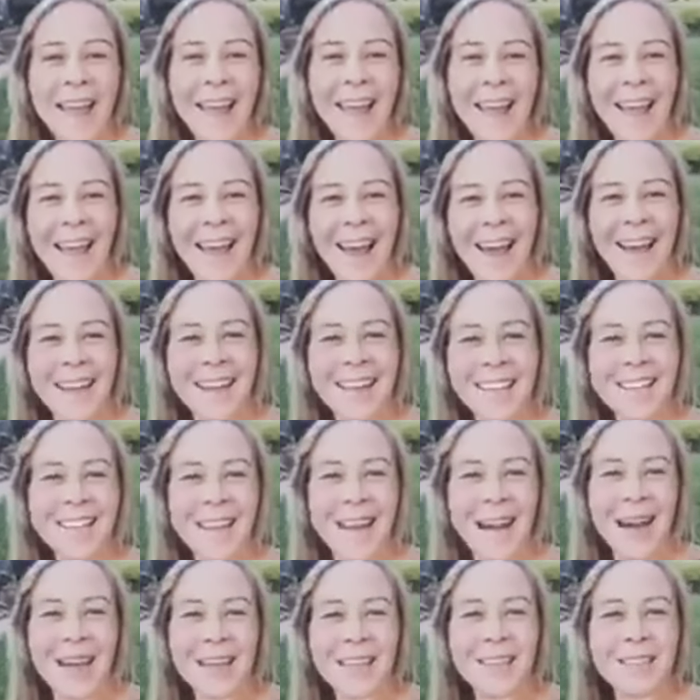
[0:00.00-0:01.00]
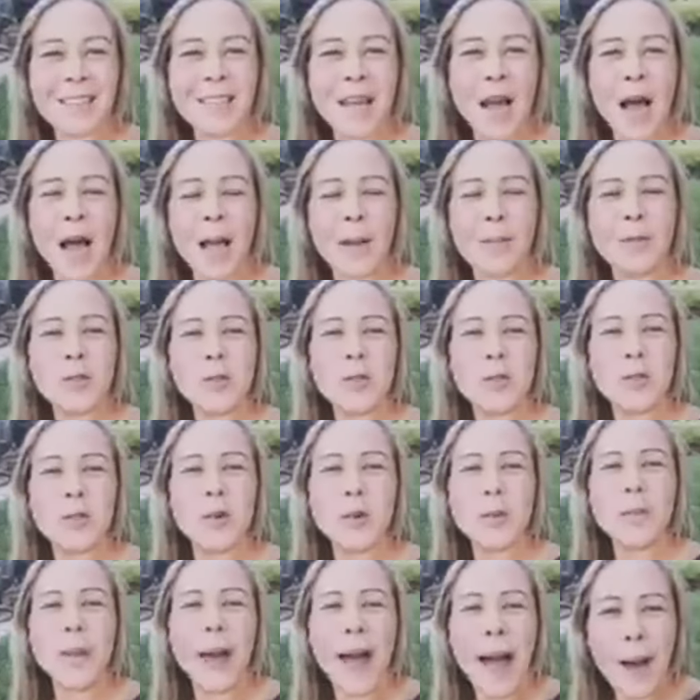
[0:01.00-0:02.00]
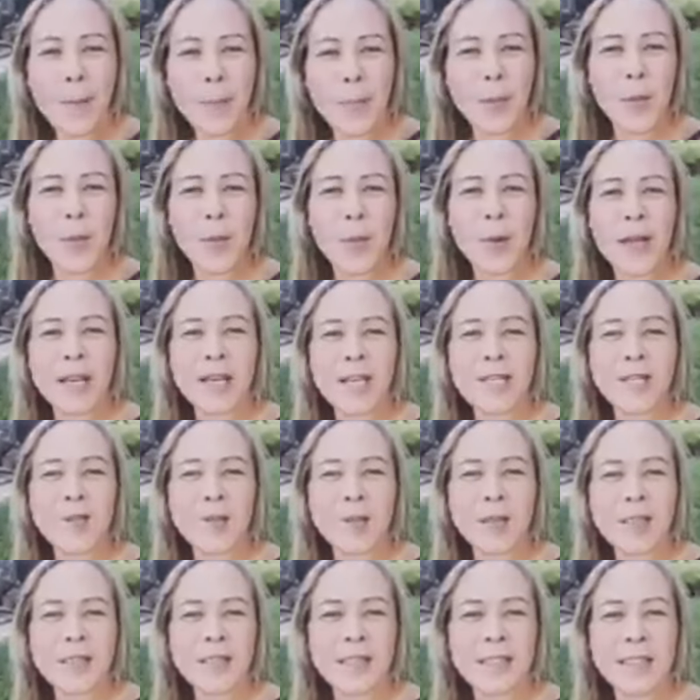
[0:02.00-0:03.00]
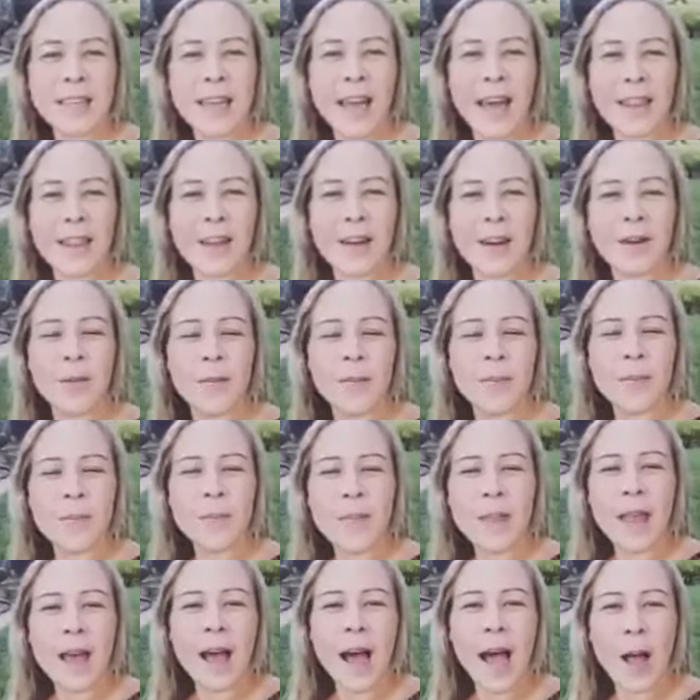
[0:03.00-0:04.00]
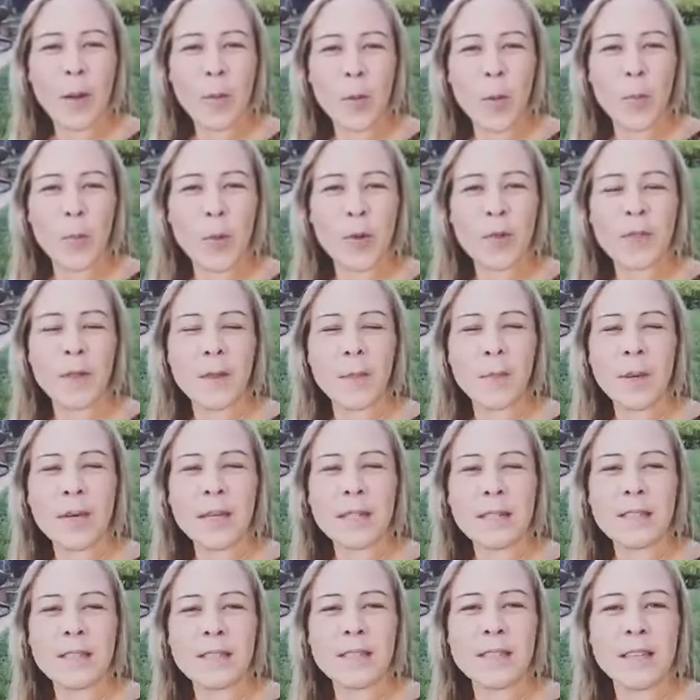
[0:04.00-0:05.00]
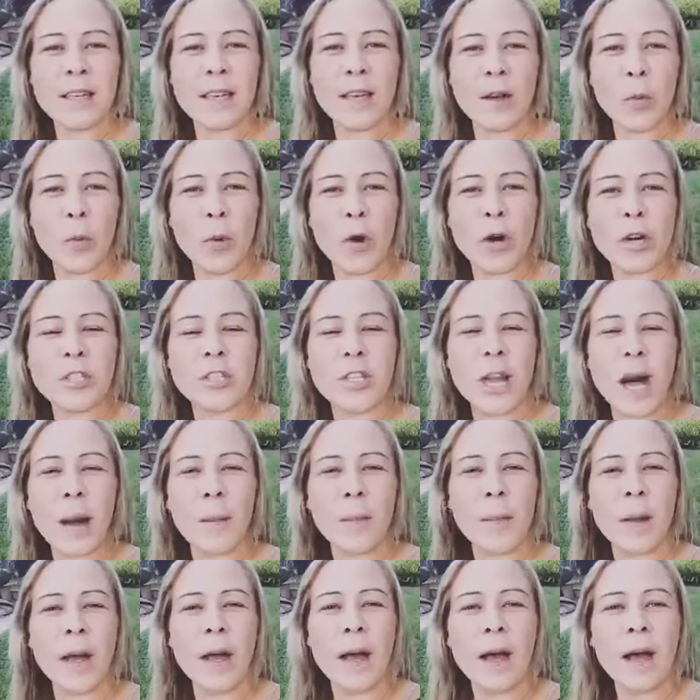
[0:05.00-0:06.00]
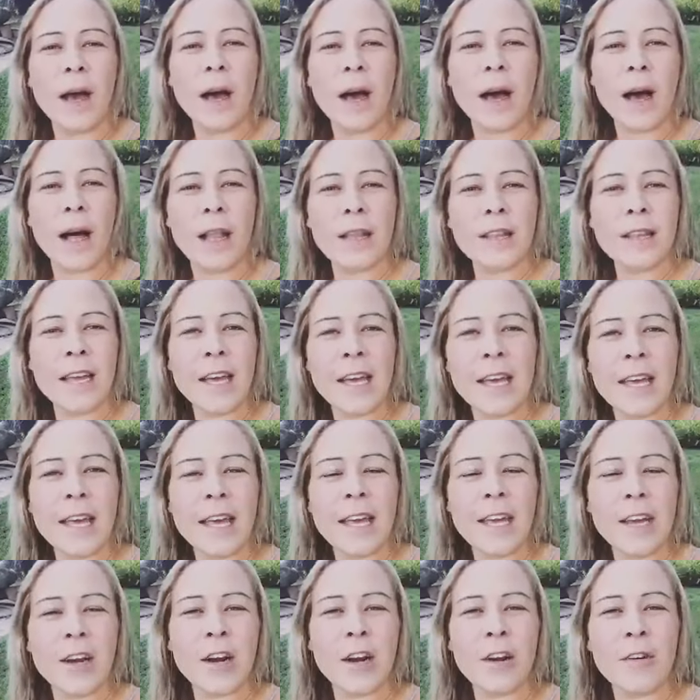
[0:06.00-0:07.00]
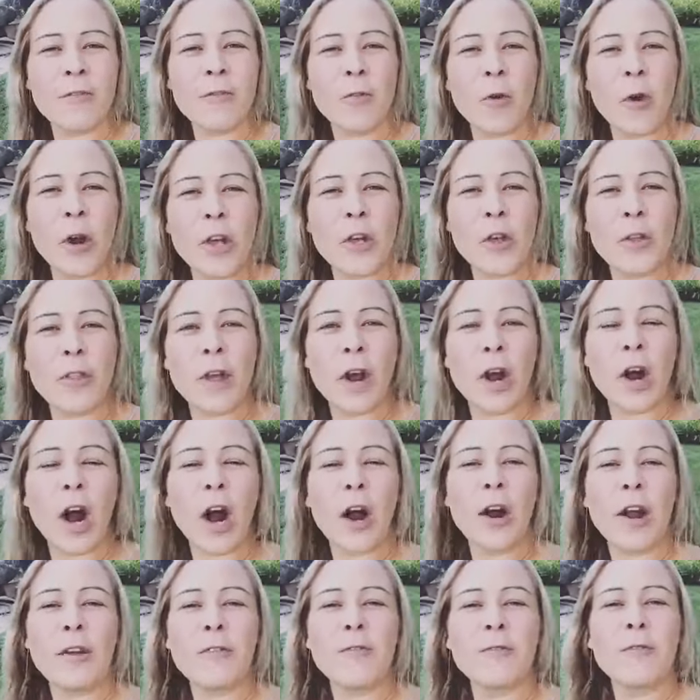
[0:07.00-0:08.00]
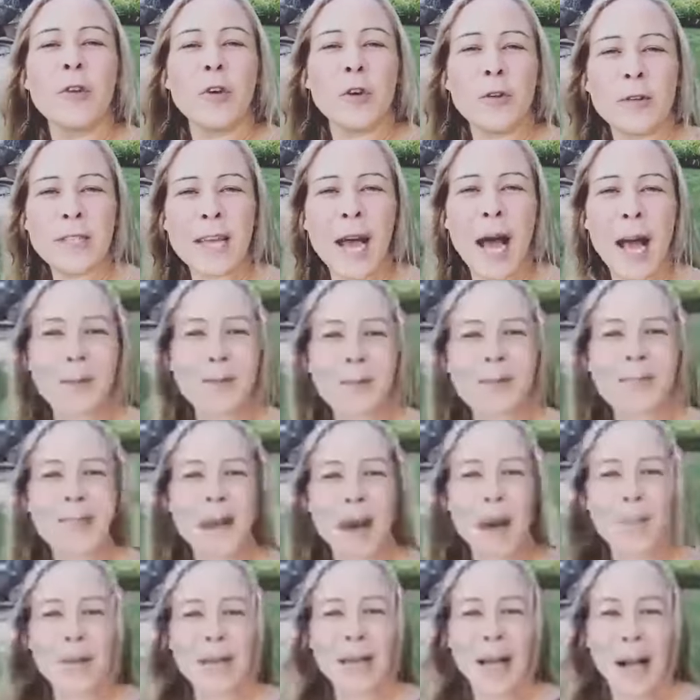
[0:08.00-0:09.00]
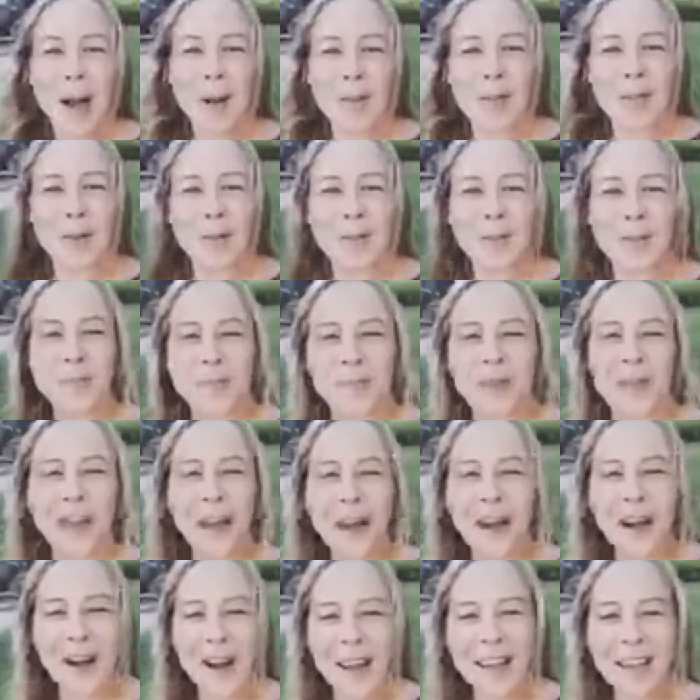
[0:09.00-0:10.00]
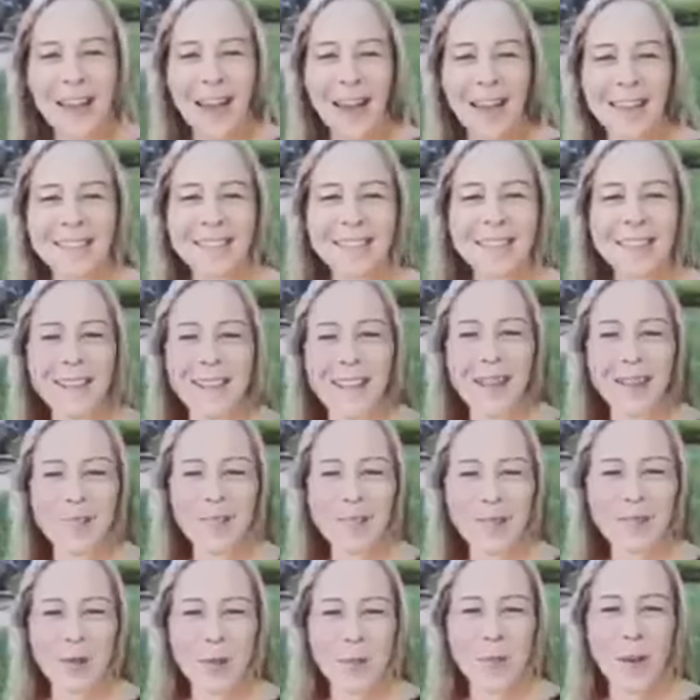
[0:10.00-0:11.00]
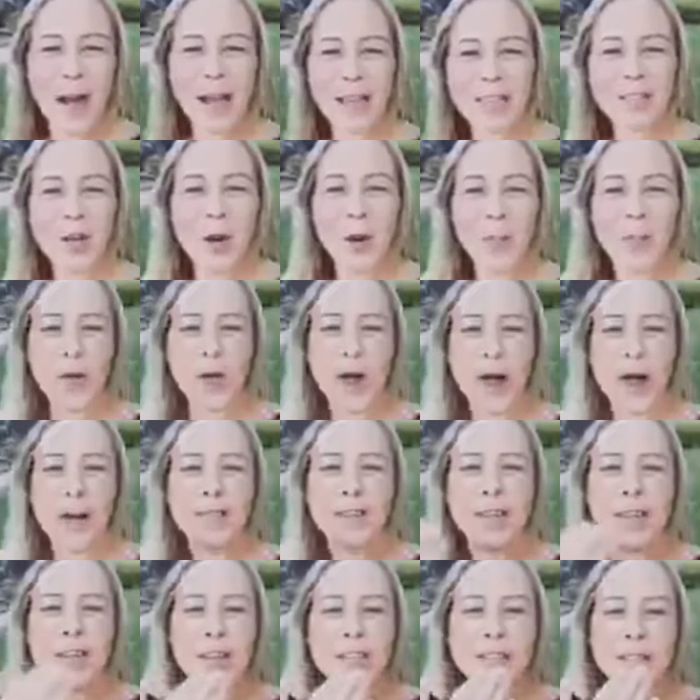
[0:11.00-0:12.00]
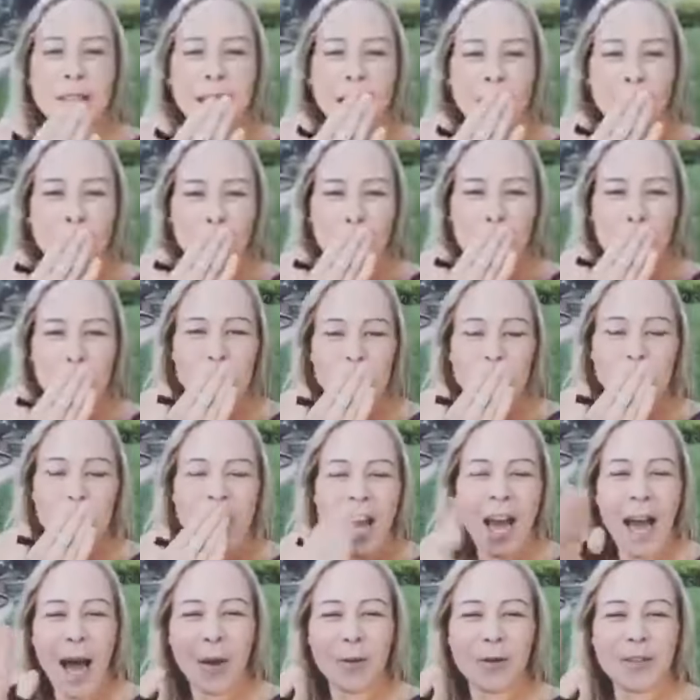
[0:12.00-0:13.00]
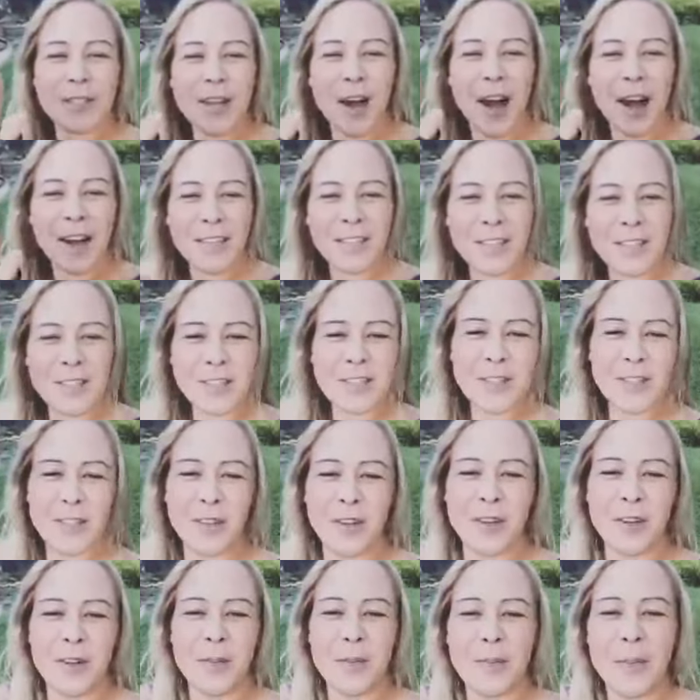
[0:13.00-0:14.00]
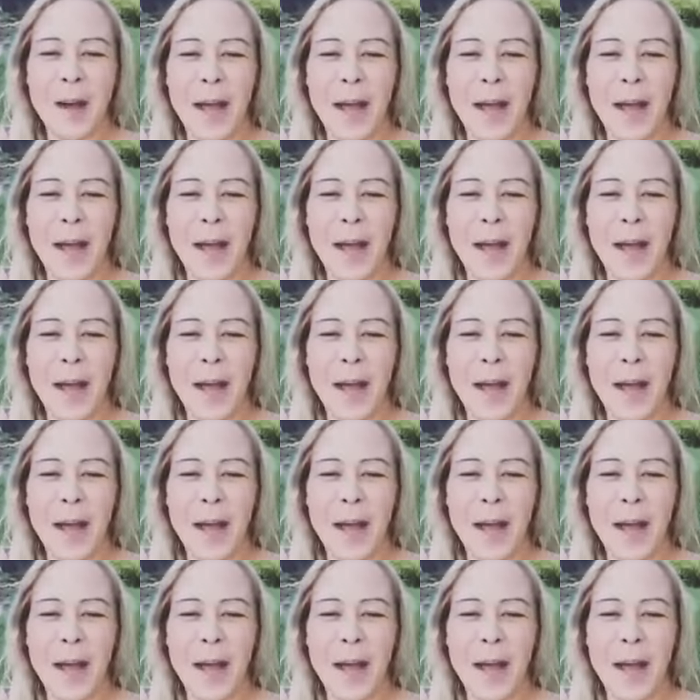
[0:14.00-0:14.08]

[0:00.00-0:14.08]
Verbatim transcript: and uh, it's time to remap. We can do this together. I will put the Be It to See It workshop uh, link here for you. There are a few times coming up. All right, guys, love you so much. Hope you're having a good day. I will talk to you soon.